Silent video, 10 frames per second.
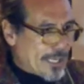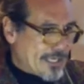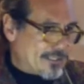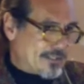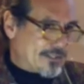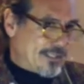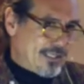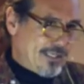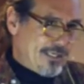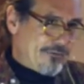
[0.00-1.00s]
place
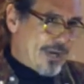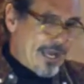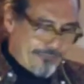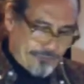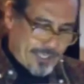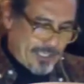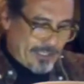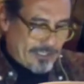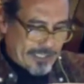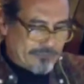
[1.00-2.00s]
for
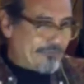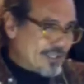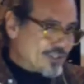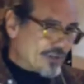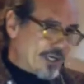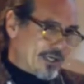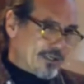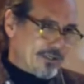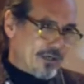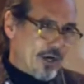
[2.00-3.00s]
every
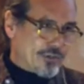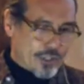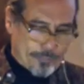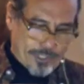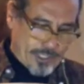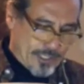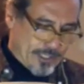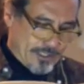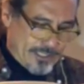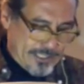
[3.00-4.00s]
adventurer,
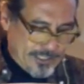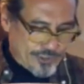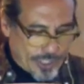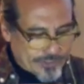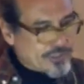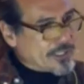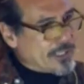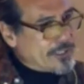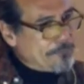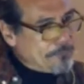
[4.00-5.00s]
entrepreneur,
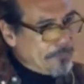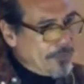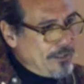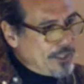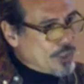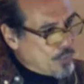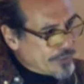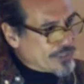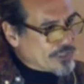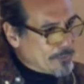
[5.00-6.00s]
chancer who
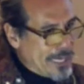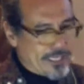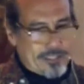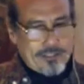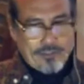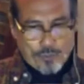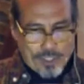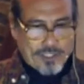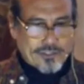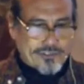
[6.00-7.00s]
wanted to make the
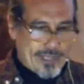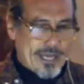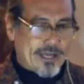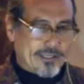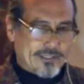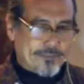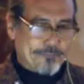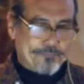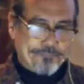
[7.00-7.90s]
world theirs.